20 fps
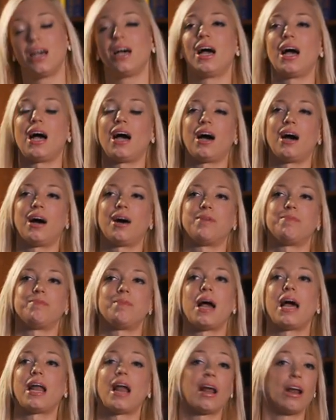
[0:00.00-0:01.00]
and
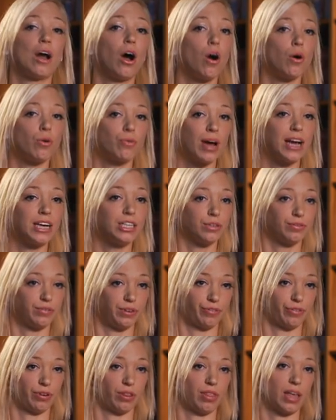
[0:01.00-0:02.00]
a whole range of
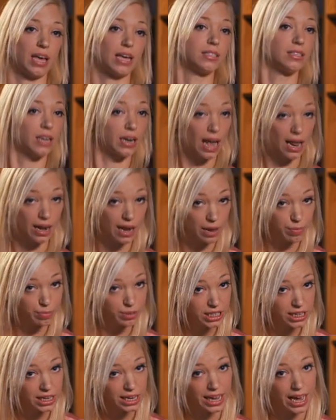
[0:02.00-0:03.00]
different things, and
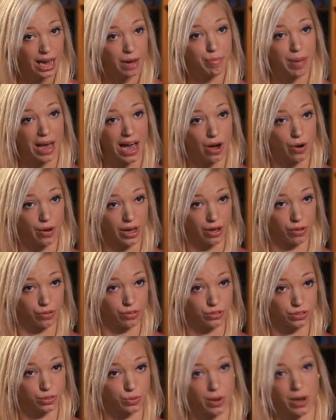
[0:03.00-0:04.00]
particularly our bowel
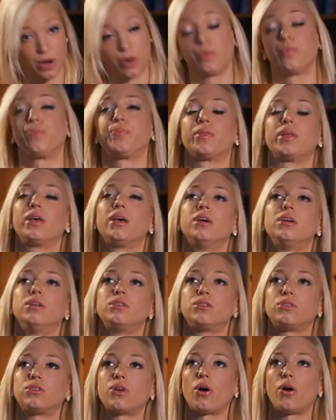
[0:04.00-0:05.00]
health as well.
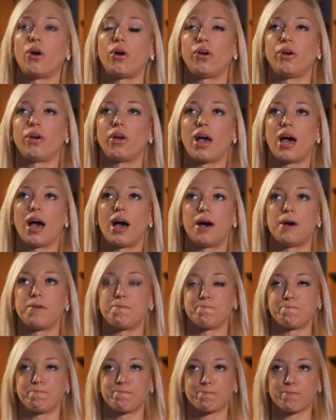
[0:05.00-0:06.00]
So
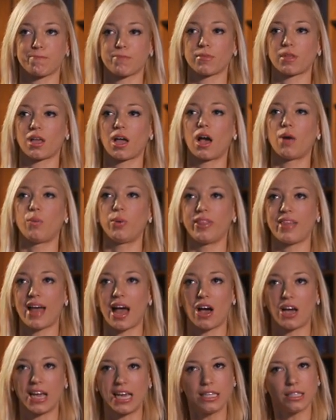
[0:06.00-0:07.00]
with
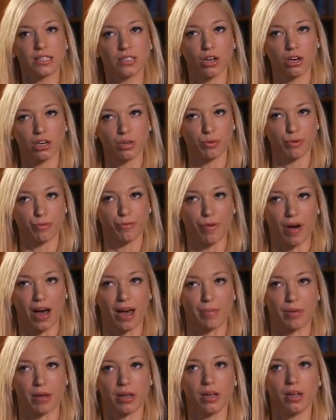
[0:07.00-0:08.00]
our insoluble
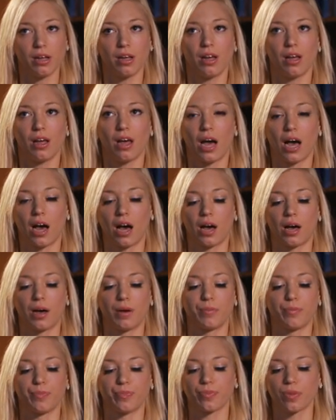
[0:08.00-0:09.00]
fibre,
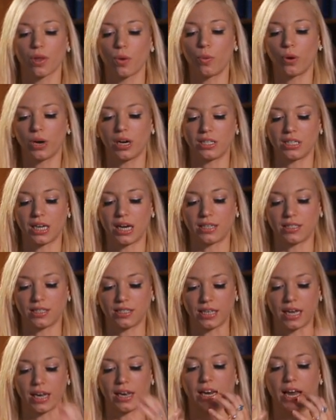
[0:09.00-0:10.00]
what it does
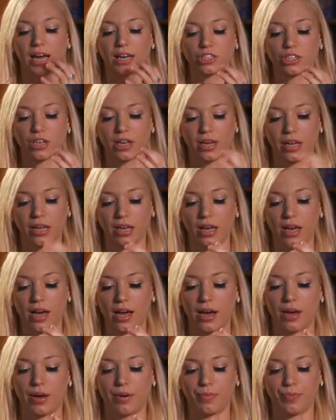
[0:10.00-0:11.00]
is it actually,
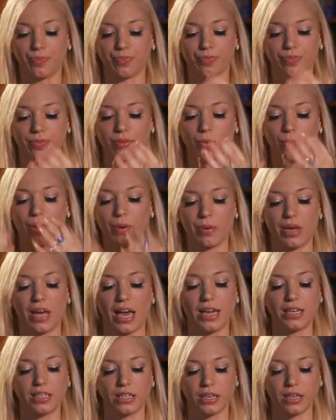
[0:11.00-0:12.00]
when we
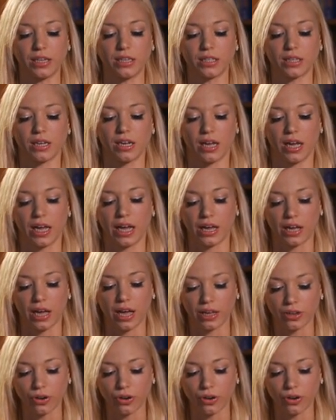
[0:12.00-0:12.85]
eat it, it